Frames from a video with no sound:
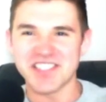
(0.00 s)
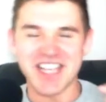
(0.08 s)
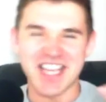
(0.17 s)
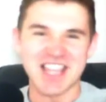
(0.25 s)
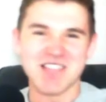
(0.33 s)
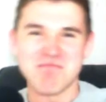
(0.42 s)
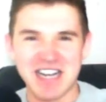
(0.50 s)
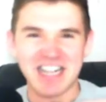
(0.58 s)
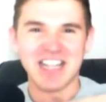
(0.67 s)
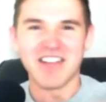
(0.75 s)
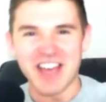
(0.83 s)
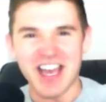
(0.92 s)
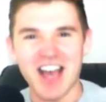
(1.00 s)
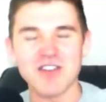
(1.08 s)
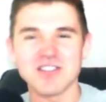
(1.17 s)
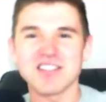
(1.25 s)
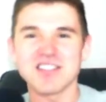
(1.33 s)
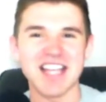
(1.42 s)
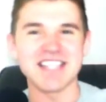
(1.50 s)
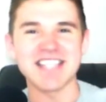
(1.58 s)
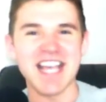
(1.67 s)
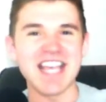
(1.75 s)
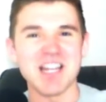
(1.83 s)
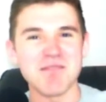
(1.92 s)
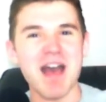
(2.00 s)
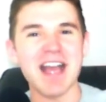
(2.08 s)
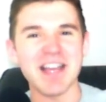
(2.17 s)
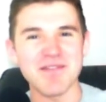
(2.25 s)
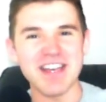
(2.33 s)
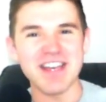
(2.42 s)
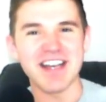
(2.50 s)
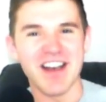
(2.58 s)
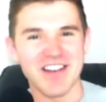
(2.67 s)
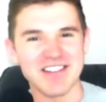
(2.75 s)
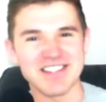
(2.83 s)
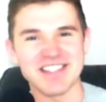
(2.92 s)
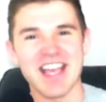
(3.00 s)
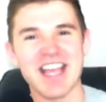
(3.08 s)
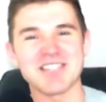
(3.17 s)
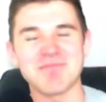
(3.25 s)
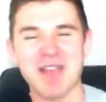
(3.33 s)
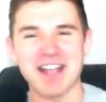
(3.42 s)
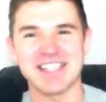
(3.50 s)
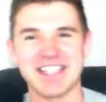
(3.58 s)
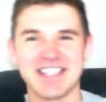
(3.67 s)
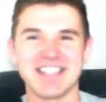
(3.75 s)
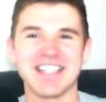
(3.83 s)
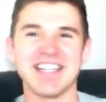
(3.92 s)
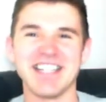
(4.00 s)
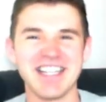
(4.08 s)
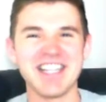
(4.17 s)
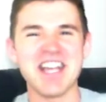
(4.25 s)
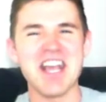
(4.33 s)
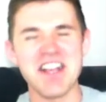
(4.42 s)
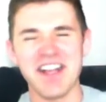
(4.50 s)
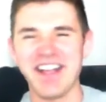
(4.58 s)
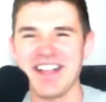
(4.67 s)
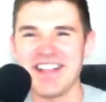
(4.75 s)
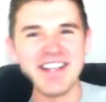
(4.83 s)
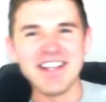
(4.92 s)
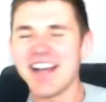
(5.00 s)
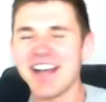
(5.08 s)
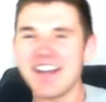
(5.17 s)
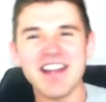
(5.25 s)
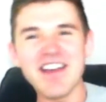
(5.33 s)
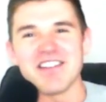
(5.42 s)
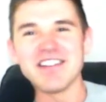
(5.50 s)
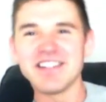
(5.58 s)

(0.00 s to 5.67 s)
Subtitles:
in the middle of it, I was like taken aback a bit. I was like expecting I don't know.